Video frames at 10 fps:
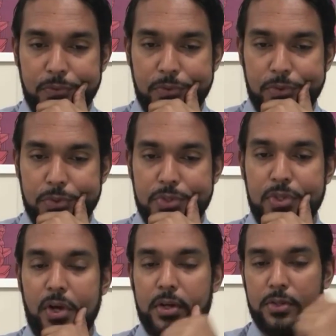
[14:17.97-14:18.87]
So
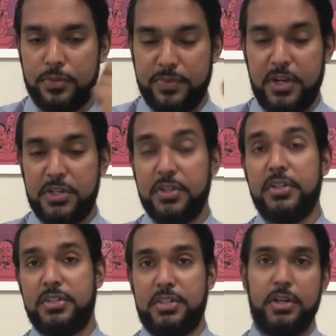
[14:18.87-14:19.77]
stock, finished
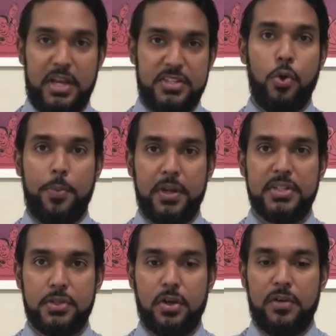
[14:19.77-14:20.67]
goods is as you open in
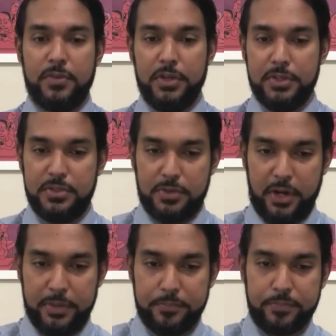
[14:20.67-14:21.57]
stock of goods,
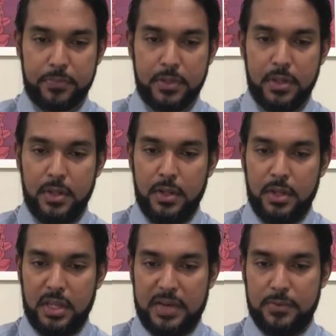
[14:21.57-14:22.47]
right?
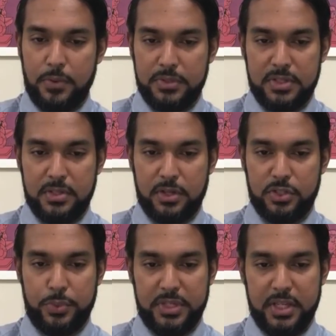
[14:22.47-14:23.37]
You have closing stock,
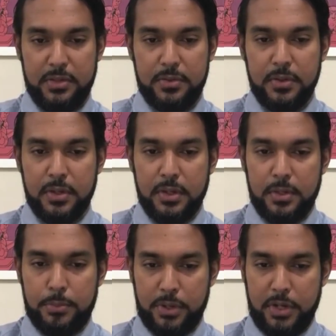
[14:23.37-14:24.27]
so we need
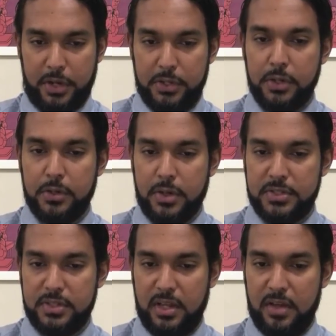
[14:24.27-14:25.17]
production
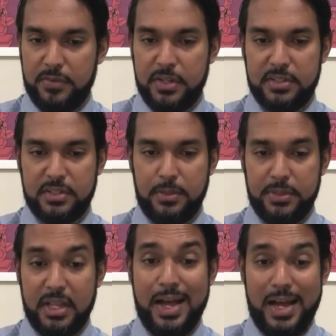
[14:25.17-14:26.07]
costs of goods
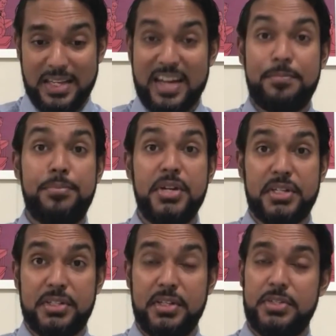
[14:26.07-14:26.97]
completed, and you have
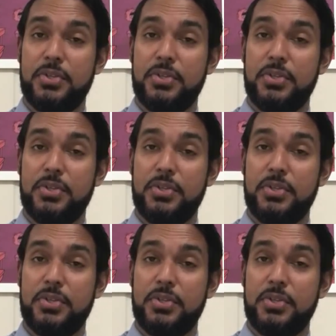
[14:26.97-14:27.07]
purchases.